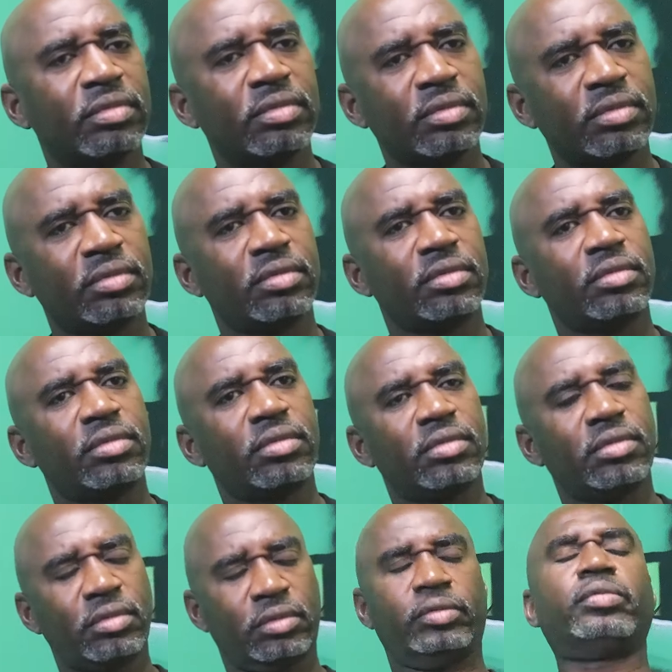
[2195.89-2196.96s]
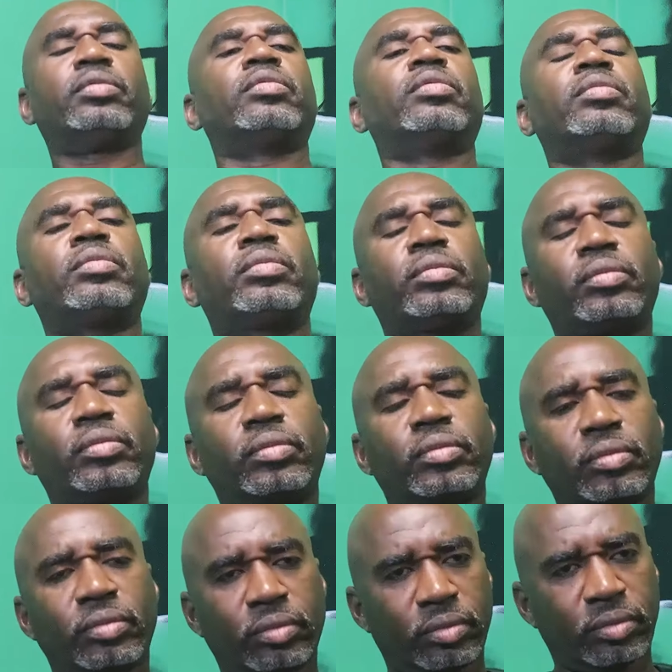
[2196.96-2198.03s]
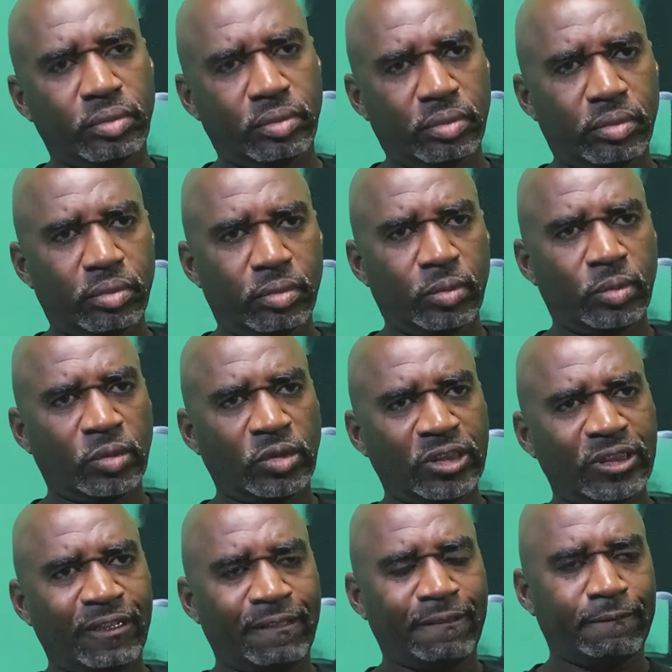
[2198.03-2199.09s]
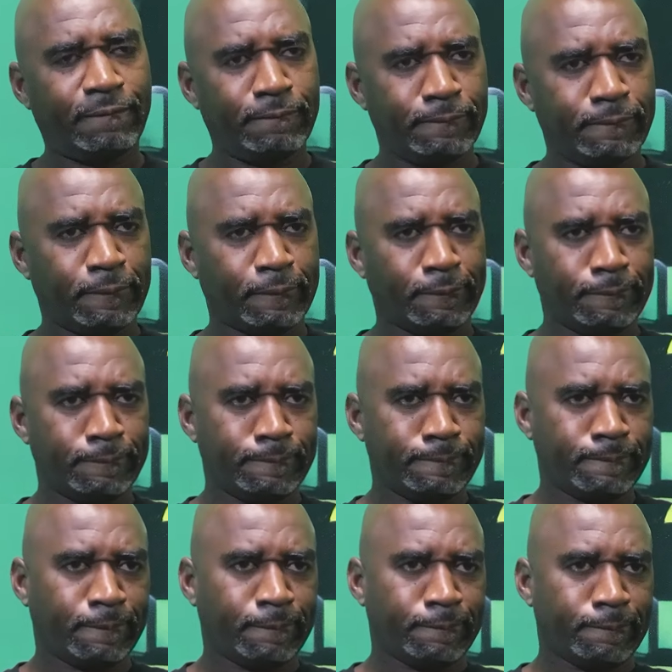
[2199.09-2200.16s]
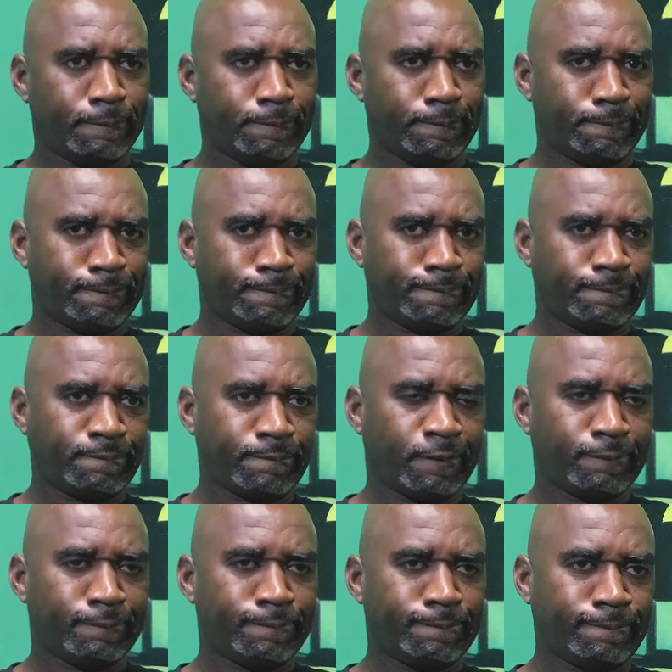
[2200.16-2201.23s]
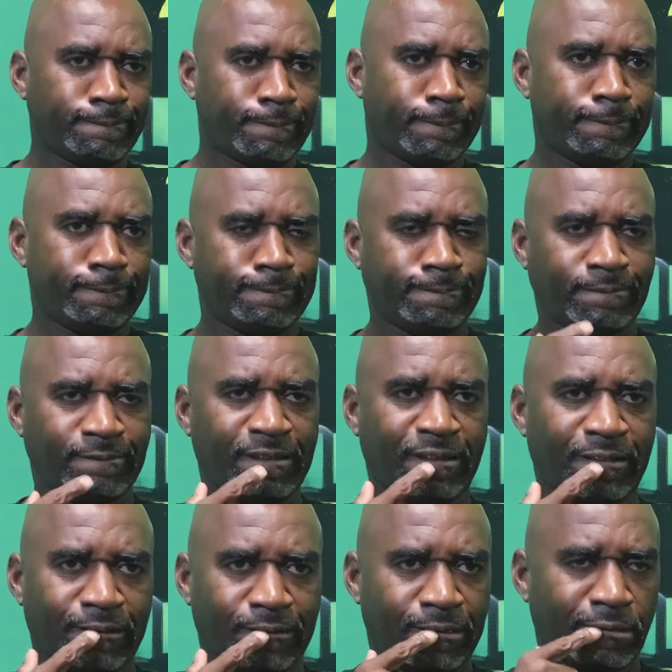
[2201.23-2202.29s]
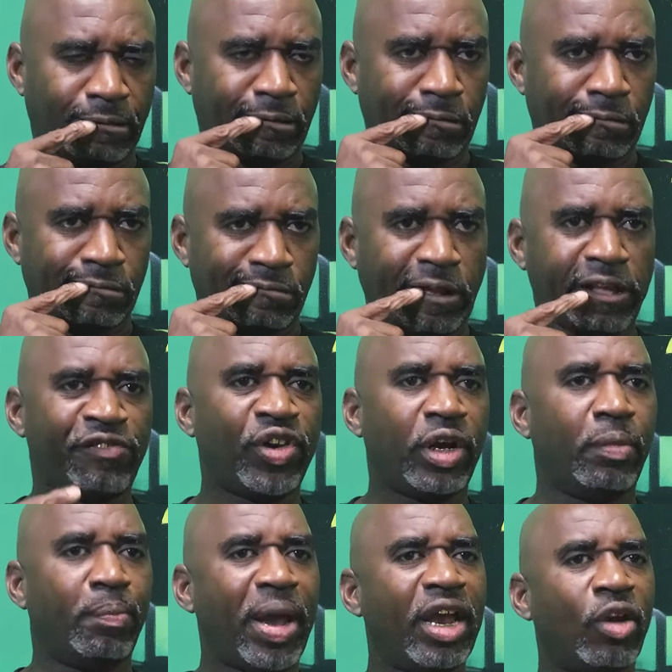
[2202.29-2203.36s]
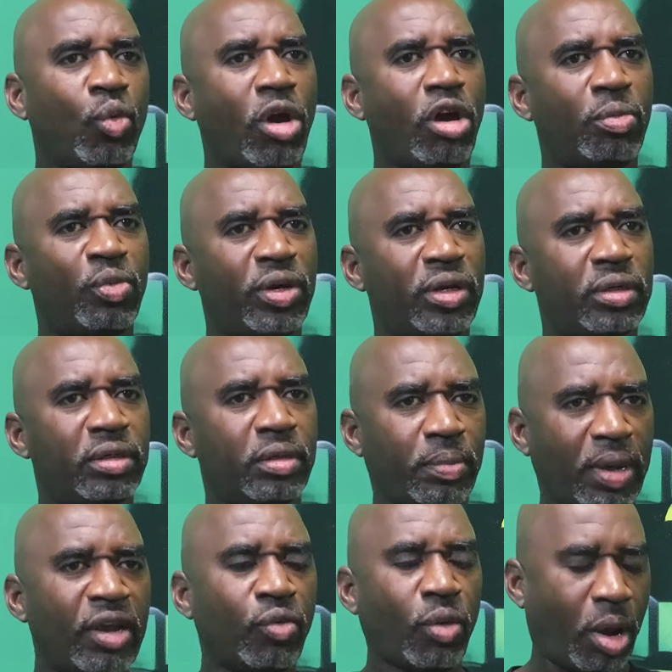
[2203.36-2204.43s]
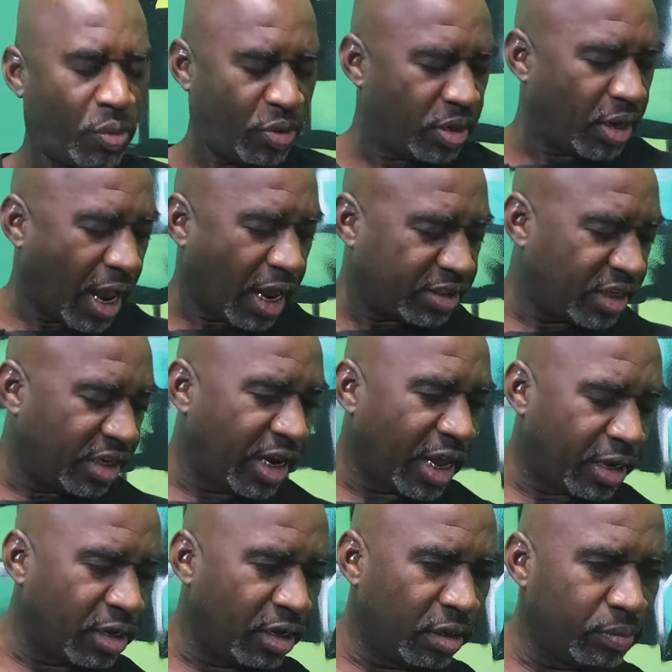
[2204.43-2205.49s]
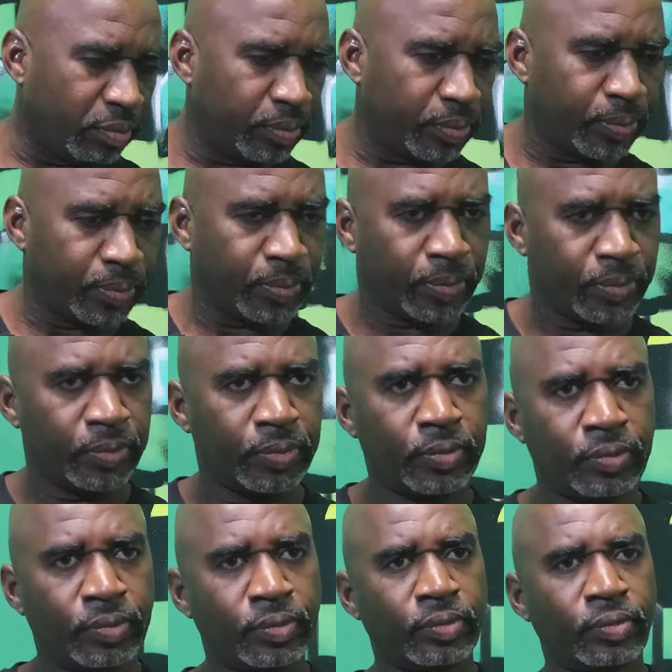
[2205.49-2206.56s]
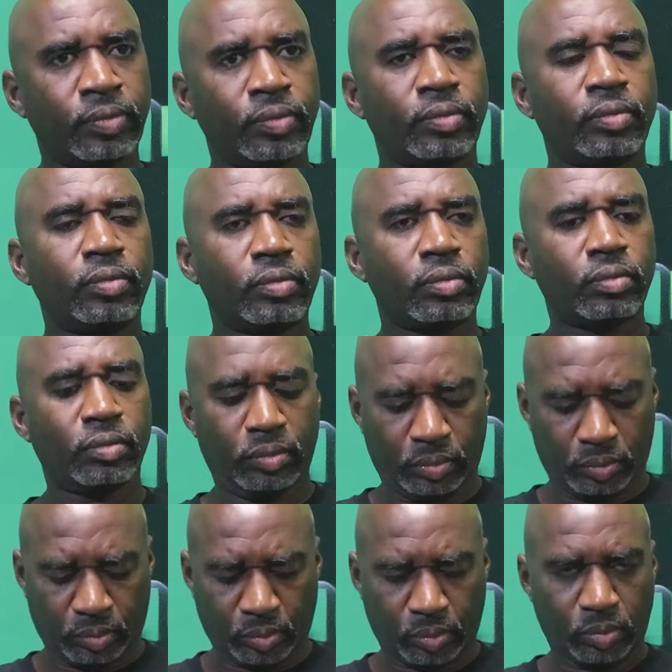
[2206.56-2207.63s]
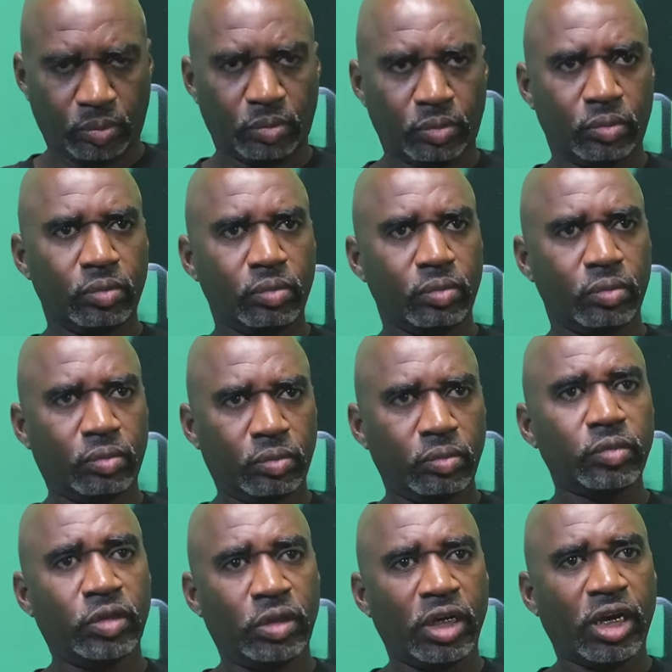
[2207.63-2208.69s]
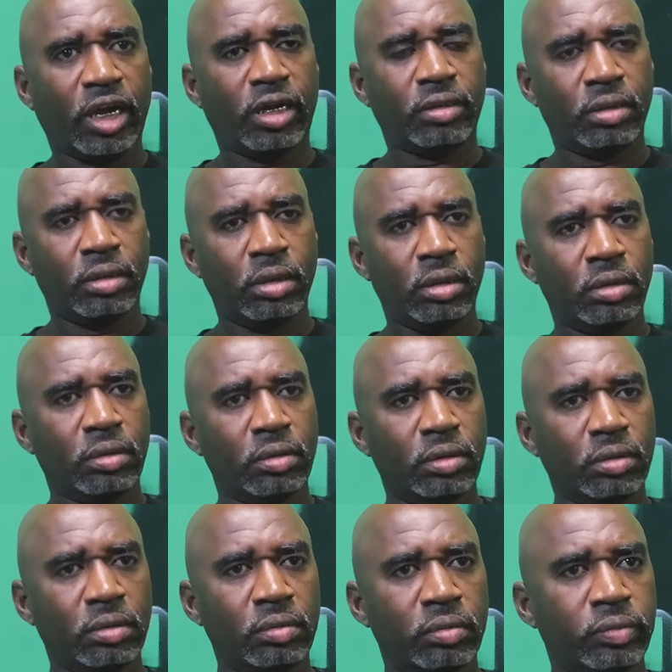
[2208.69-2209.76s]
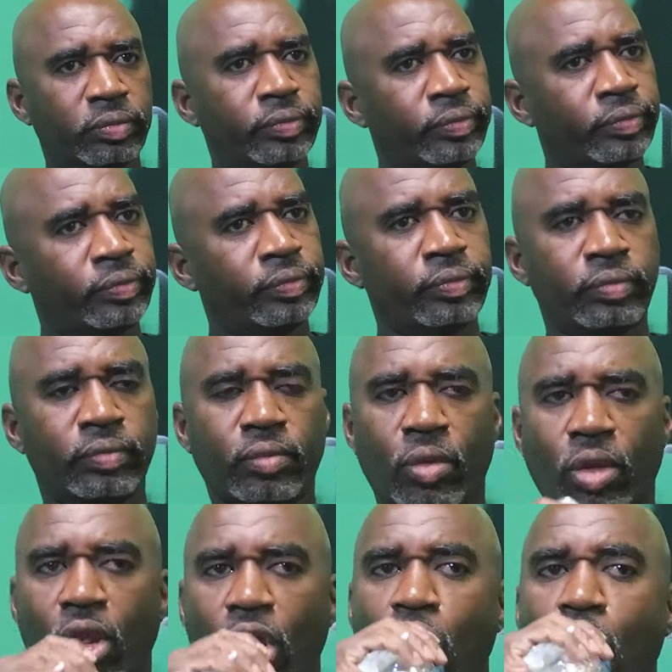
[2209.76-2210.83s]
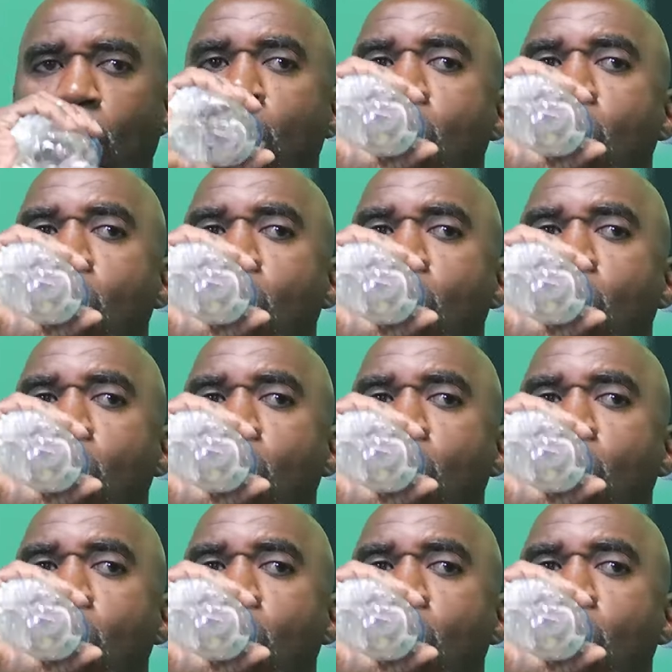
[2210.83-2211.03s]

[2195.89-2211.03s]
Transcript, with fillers: That's crazy. Yeah, I interviewed Cartel Bo. He had uh, a partner that uh, got a, it's for the a bank robbery. Bank, bank robbery. robbery. Yeah, I seen. And the clip. nigga got got a crazy sentence. Yeah. And he wouldn't even get that got that much money, but he